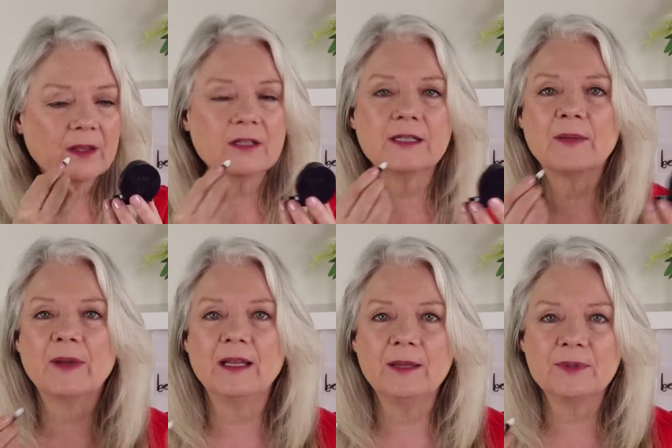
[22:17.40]
Looks like
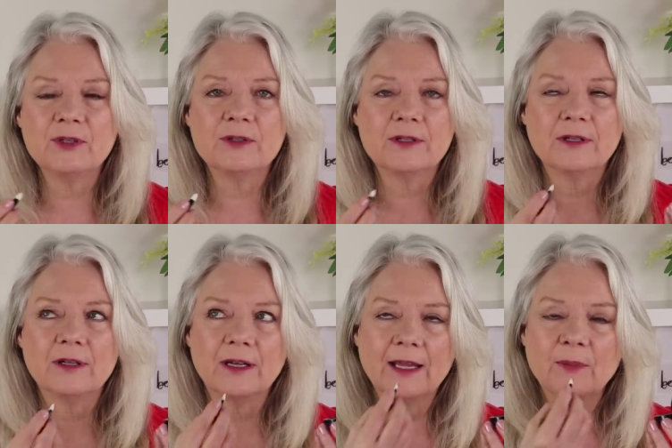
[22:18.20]
my lips used to
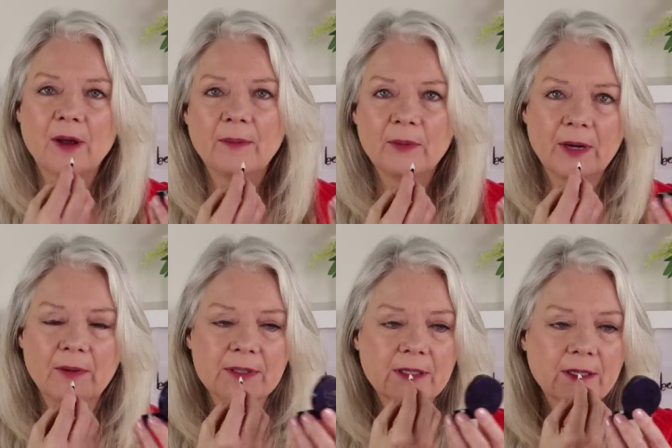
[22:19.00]
look like probably when
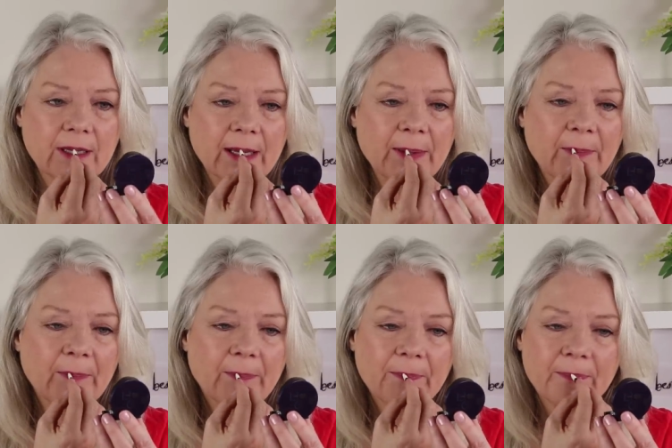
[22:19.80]
I was a little kid.
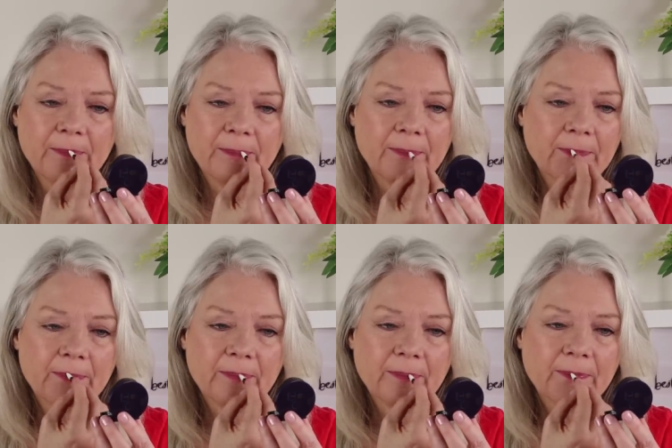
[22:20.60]

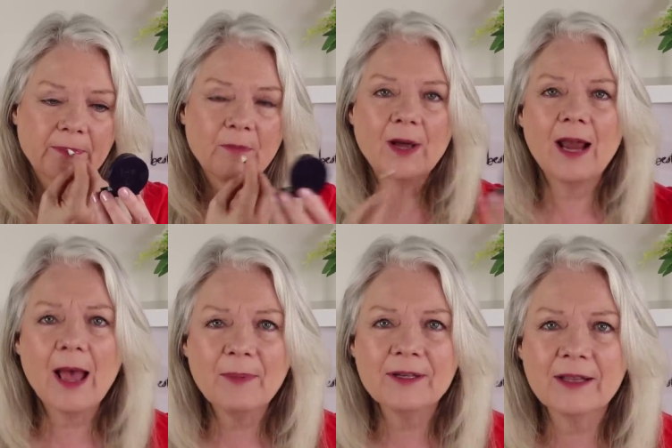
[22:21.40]
What
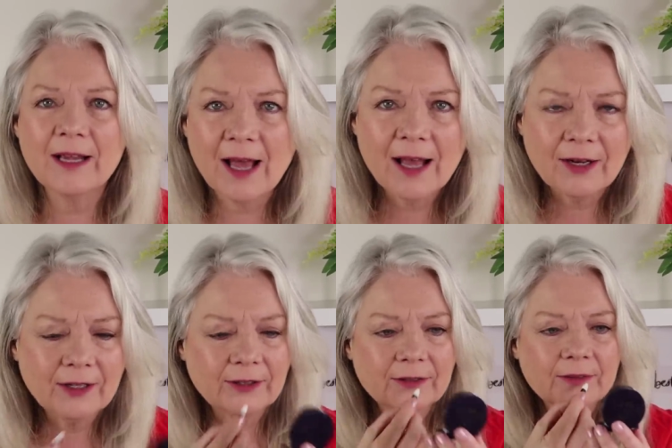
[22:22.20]
happened to the
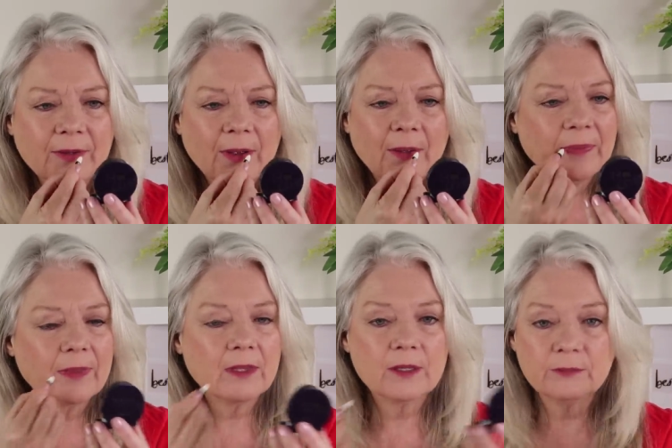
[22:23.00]
color?
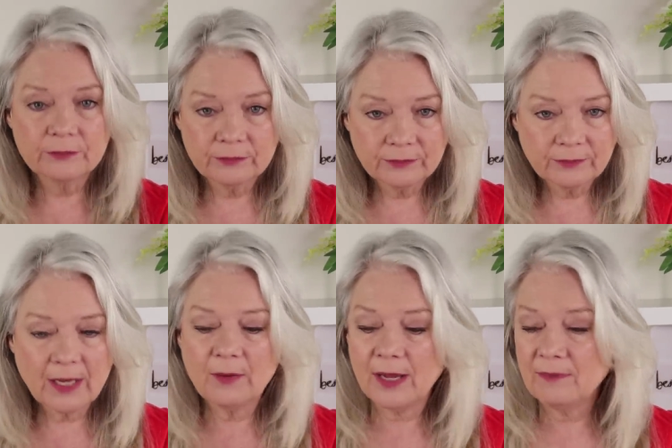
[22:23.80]

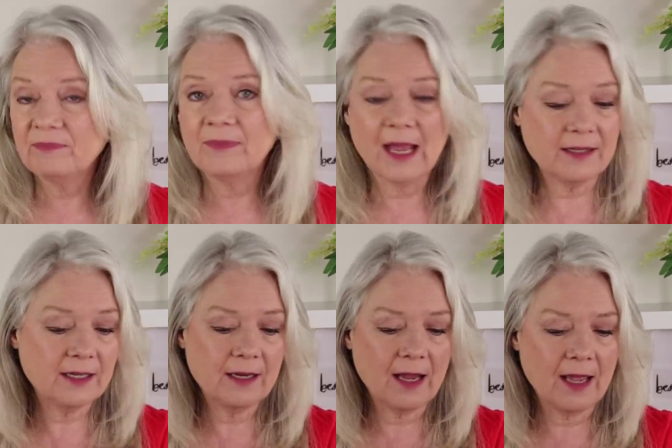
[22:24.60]
Anyway, that's
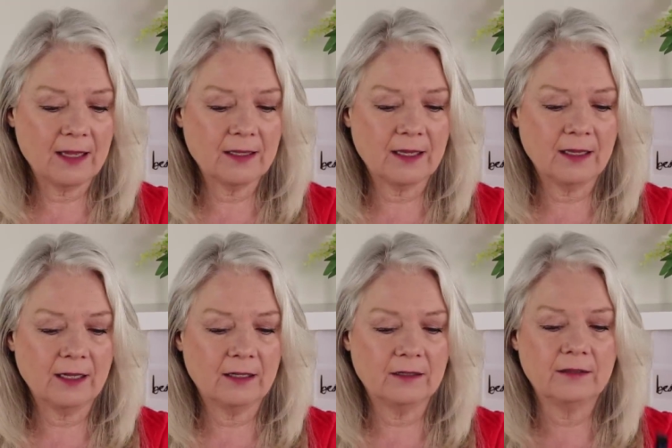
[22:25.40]
it. And the
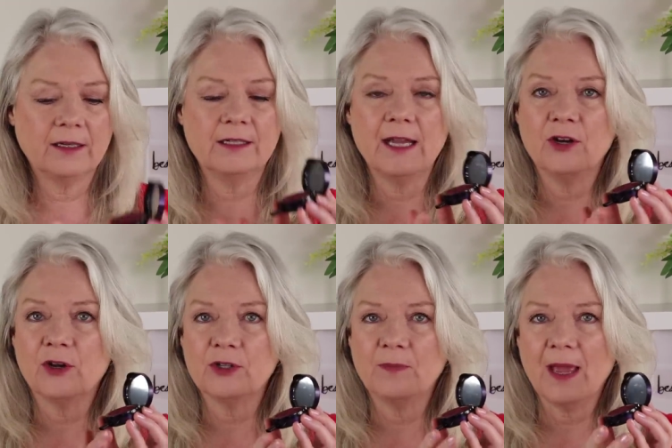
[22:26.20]
little container
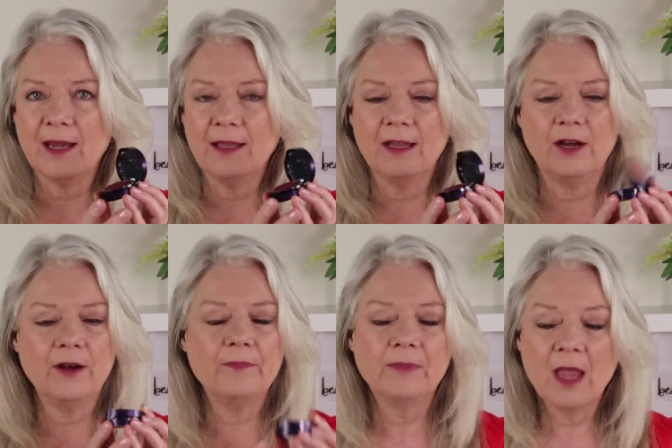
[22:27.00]
goes back in
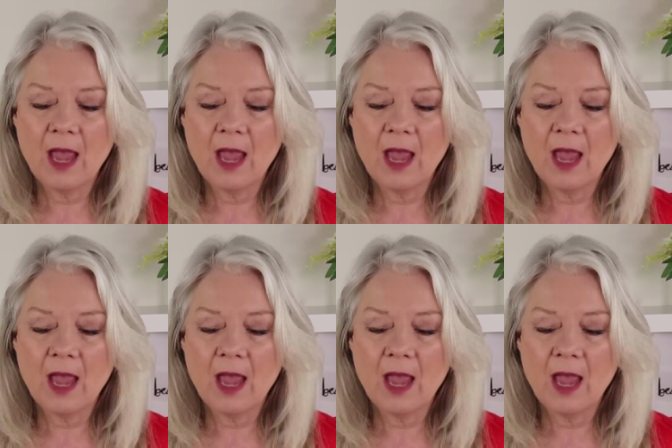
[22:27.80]
there.